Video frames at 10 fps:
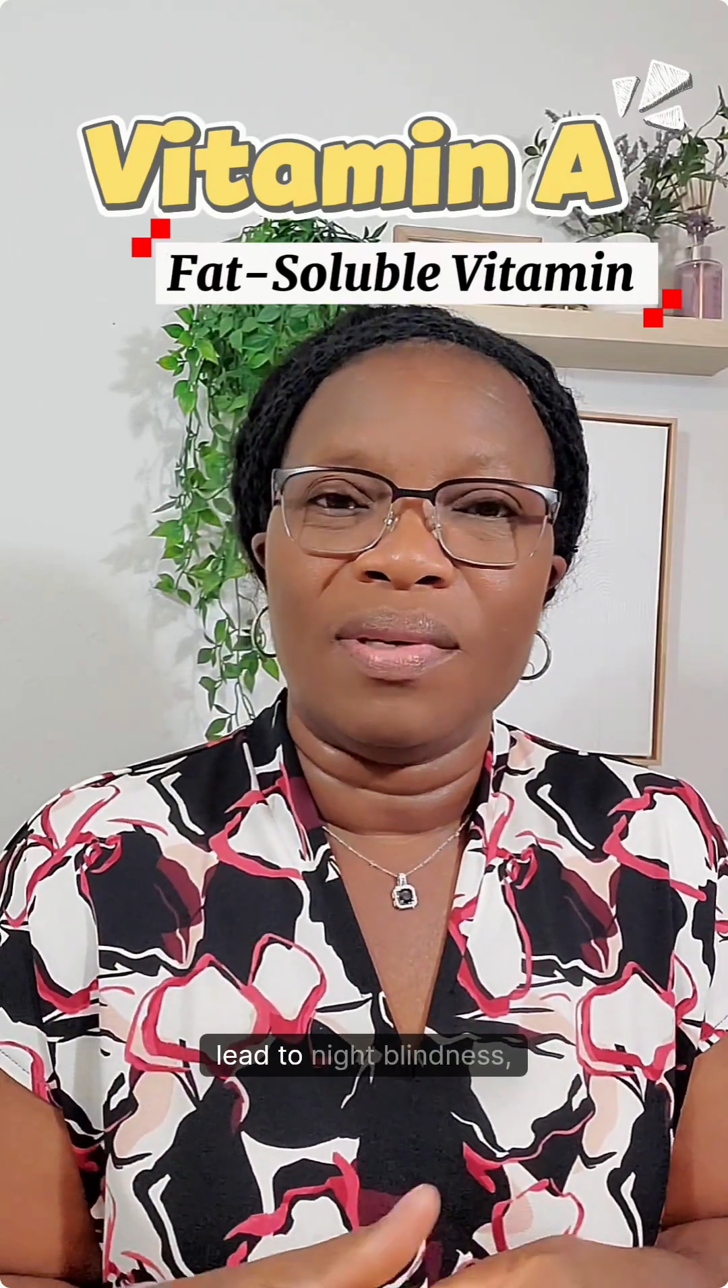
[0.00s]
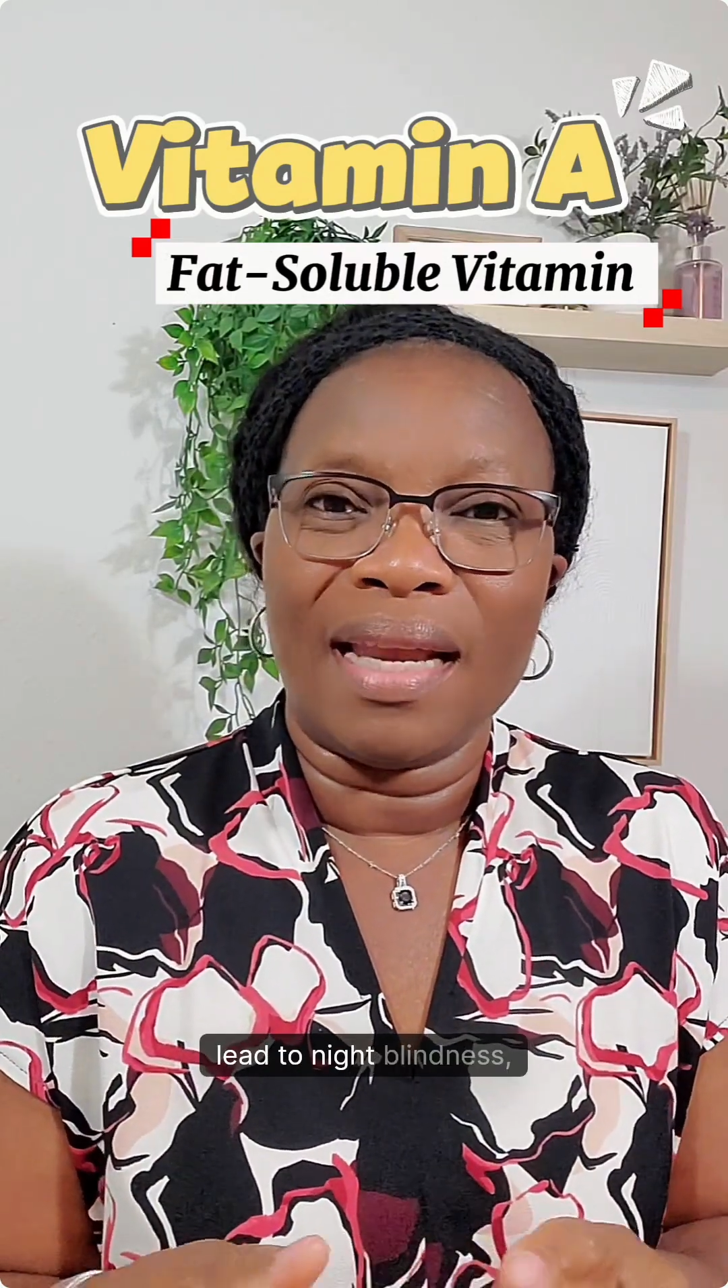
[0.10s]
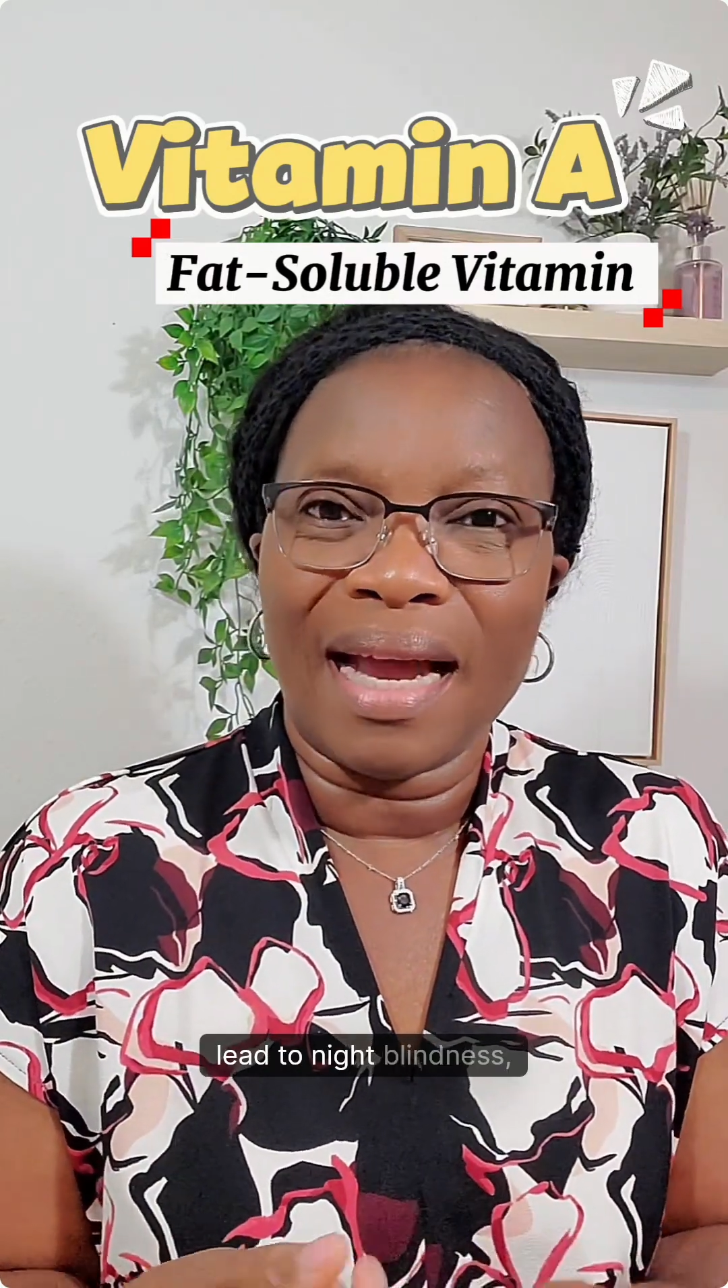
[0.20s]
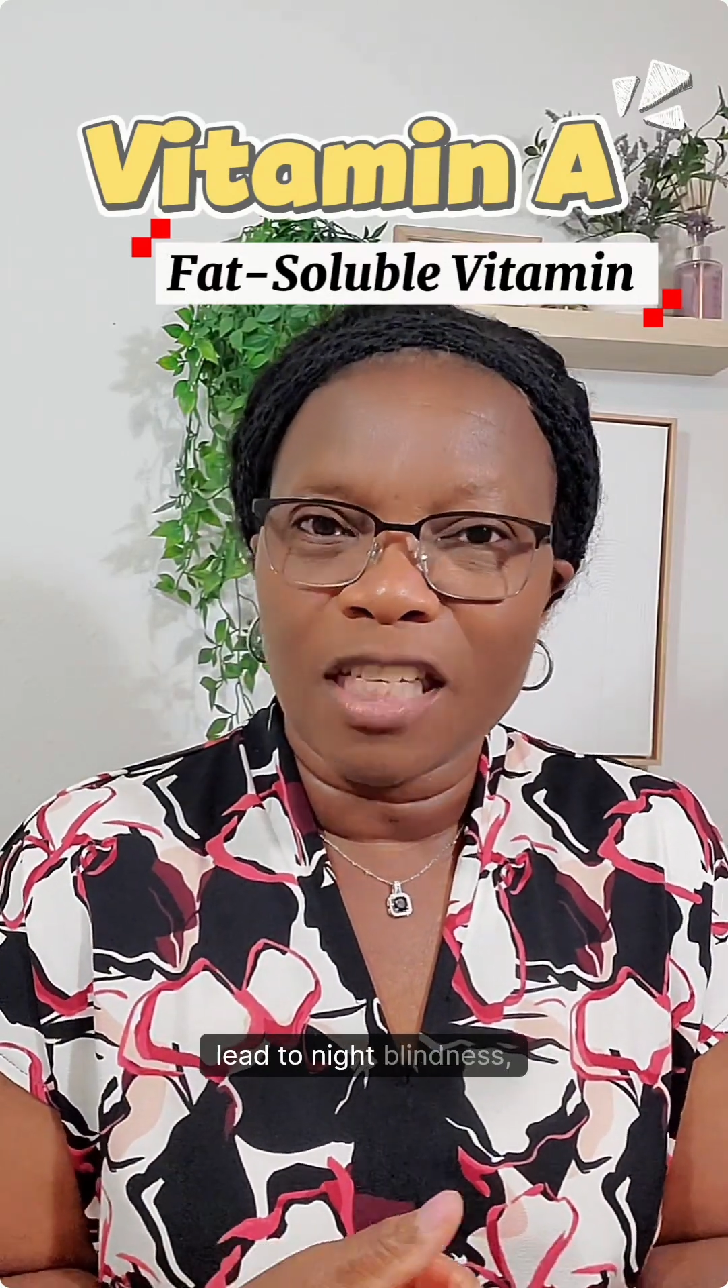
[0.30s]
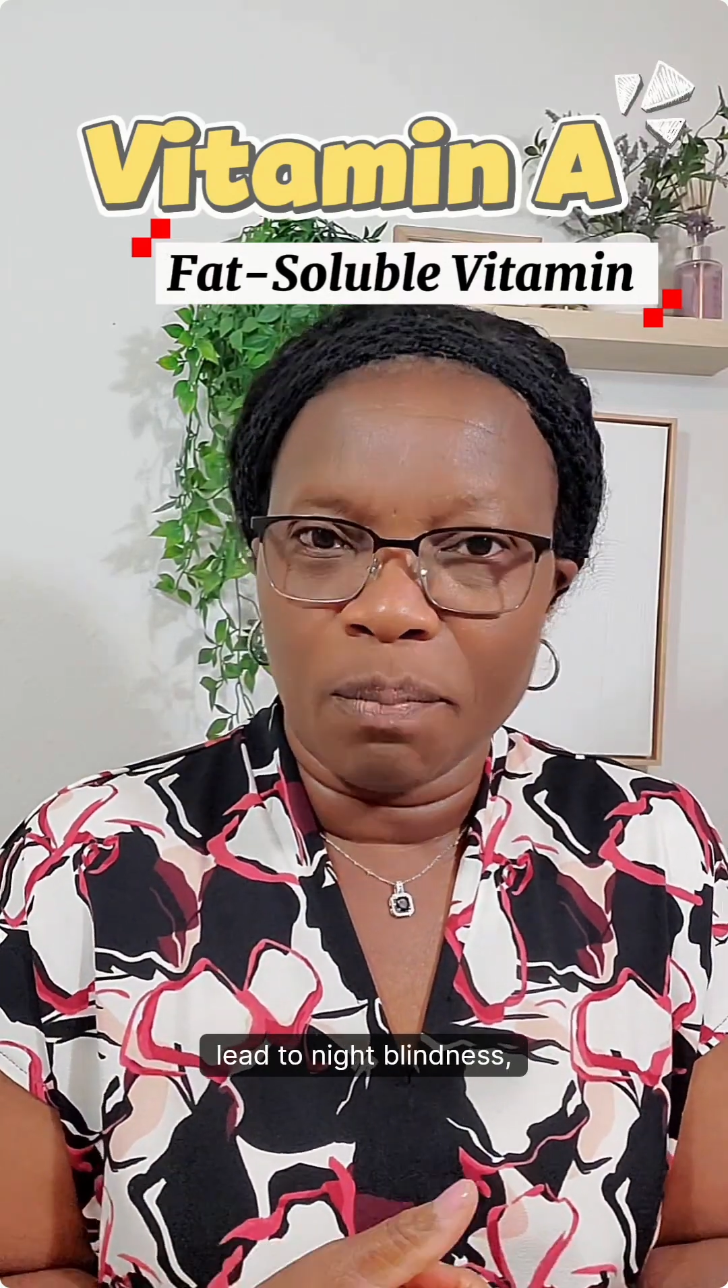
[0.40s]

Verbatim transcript: night